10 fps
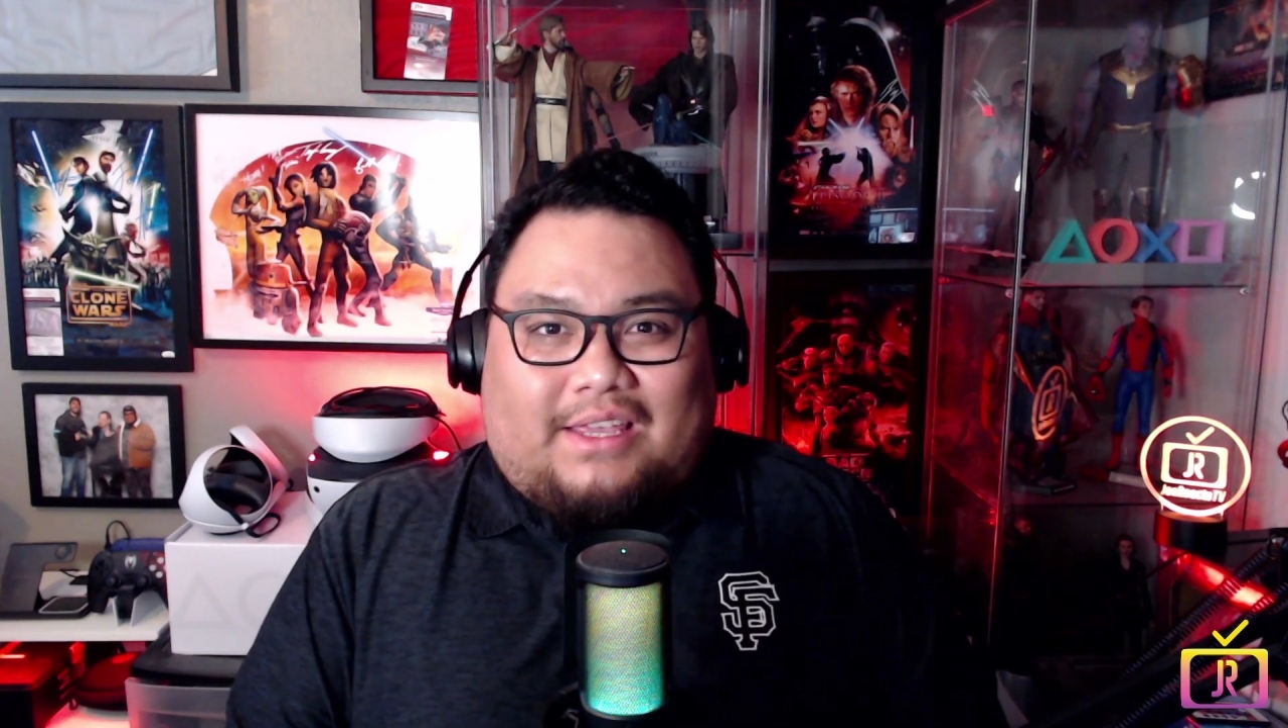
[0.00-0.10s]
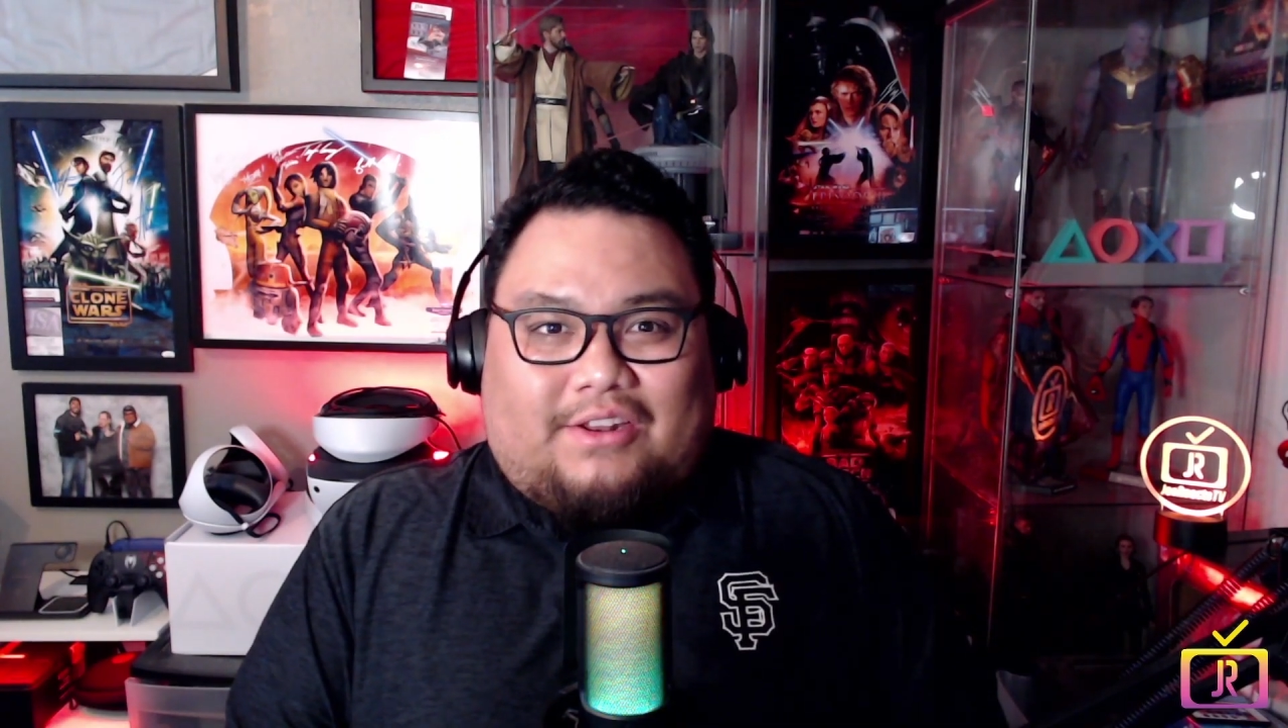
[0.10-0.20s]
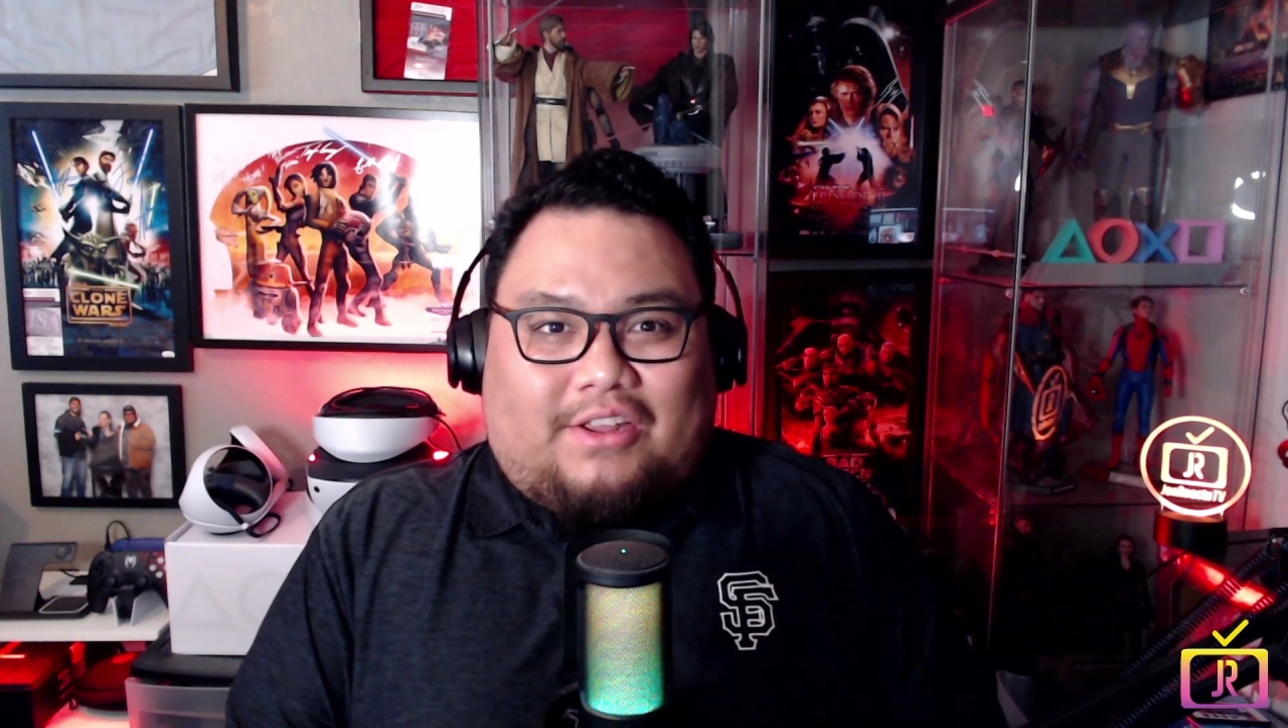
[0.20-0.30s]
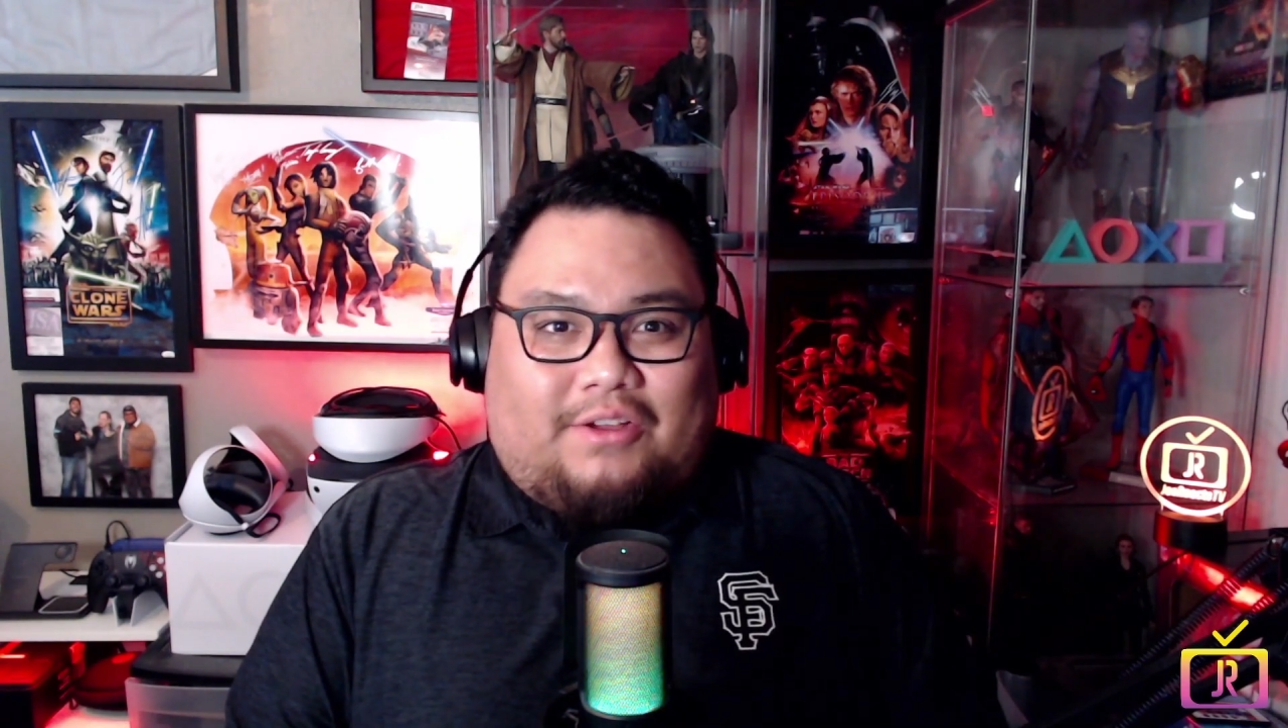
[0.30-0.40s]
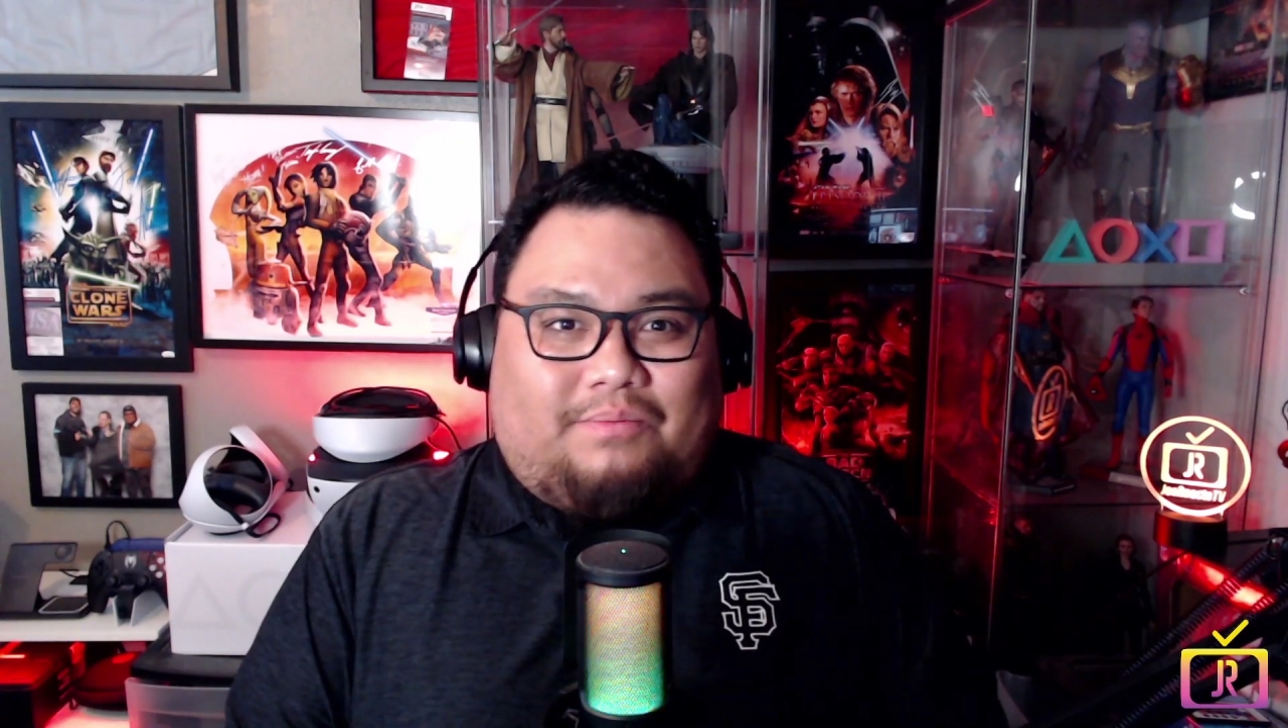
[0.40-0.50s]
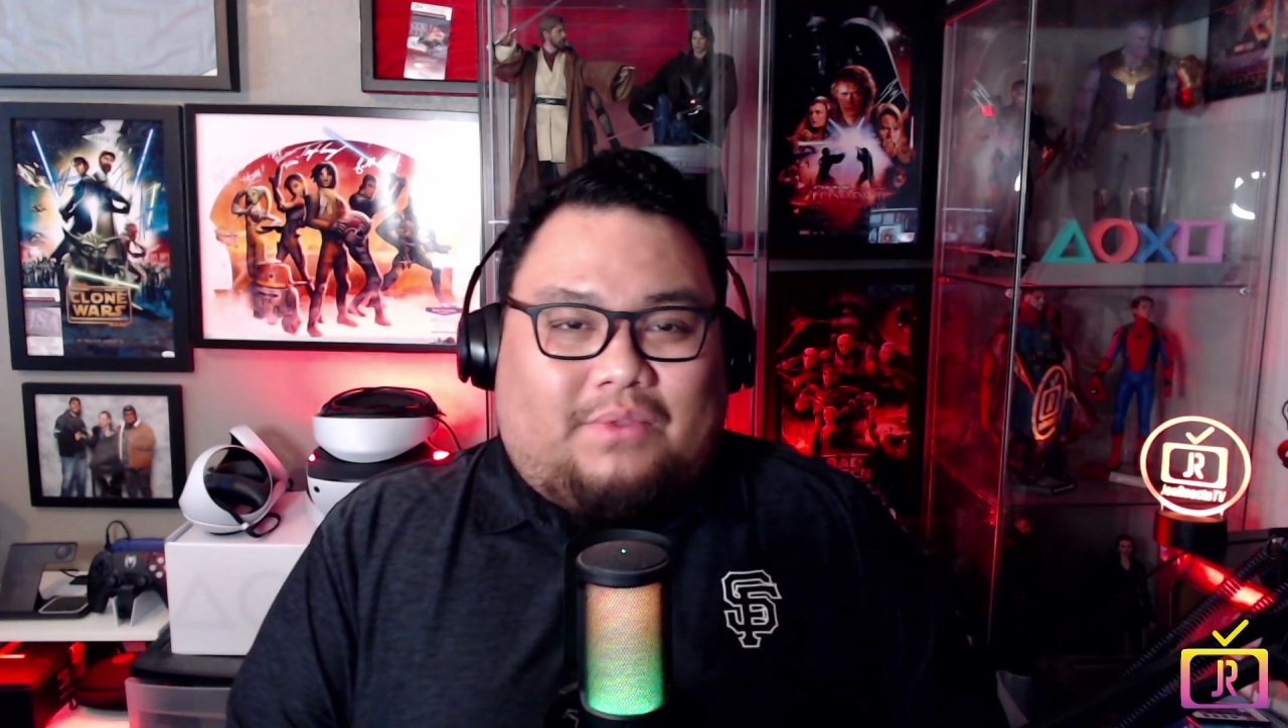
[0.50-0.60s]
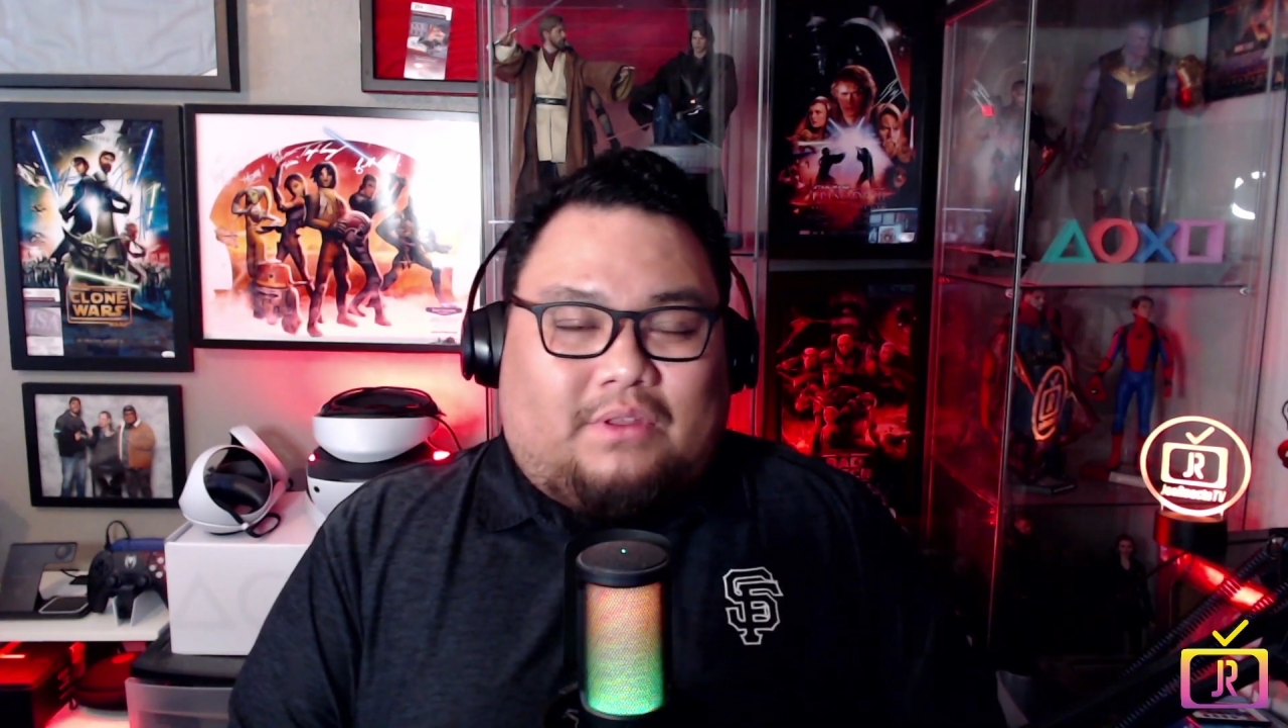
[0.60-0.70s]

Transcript: you know?